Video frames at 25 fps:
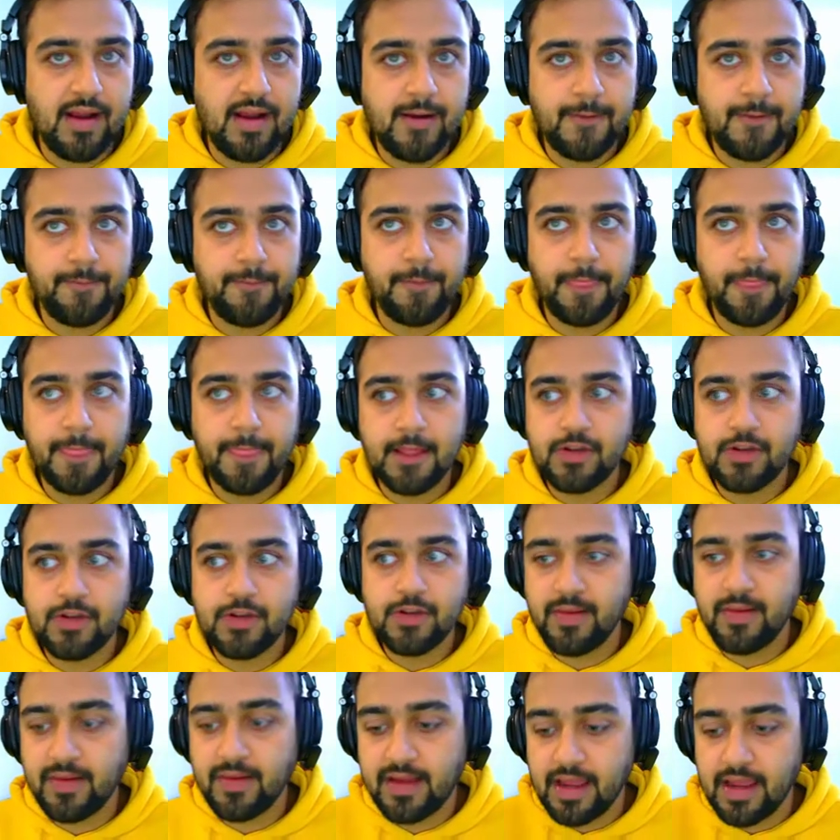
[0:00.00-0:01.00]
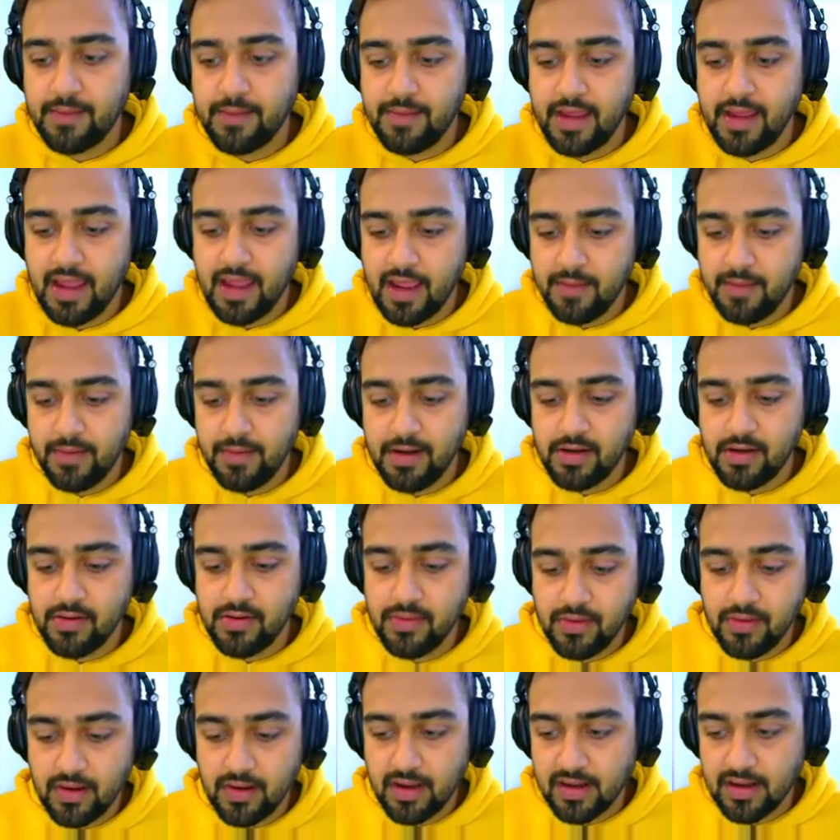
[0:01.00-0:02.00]
and can be
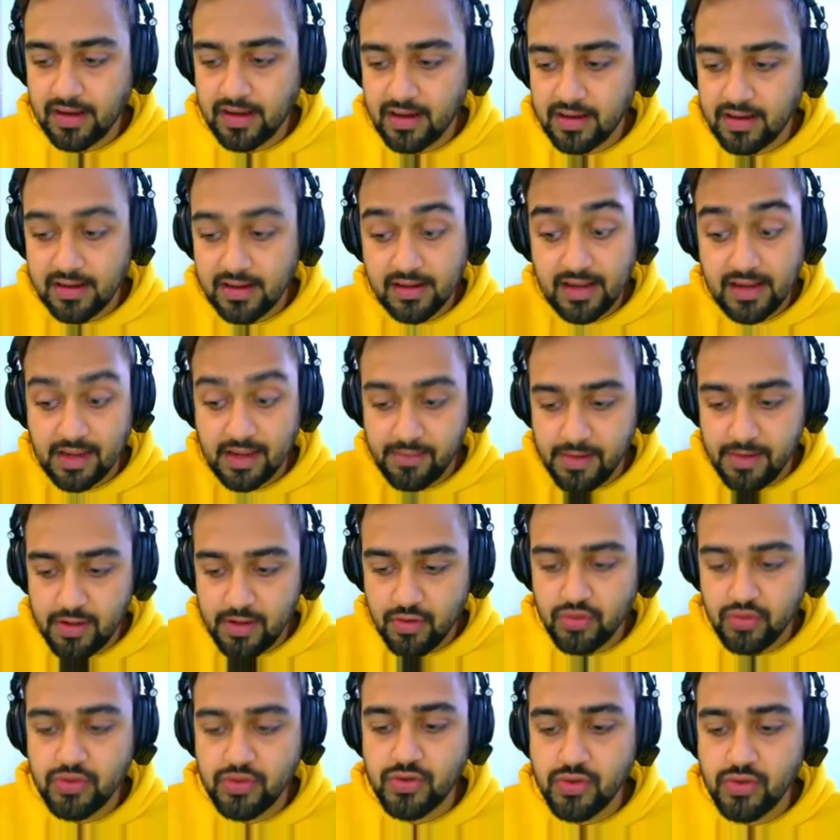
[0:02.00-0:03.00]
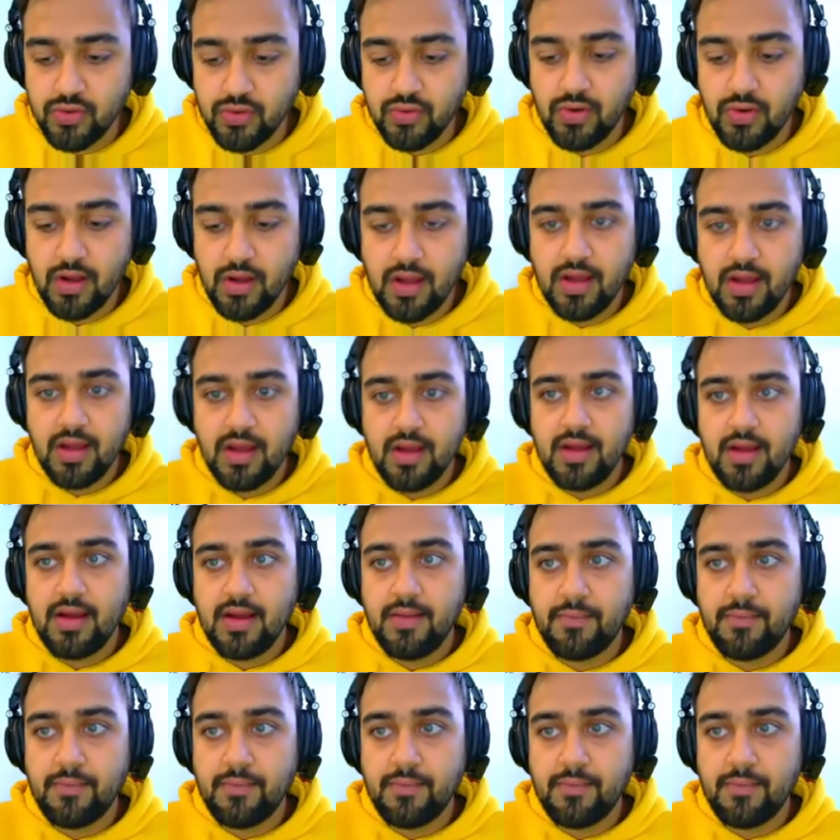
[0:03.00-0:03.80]
able to can be used to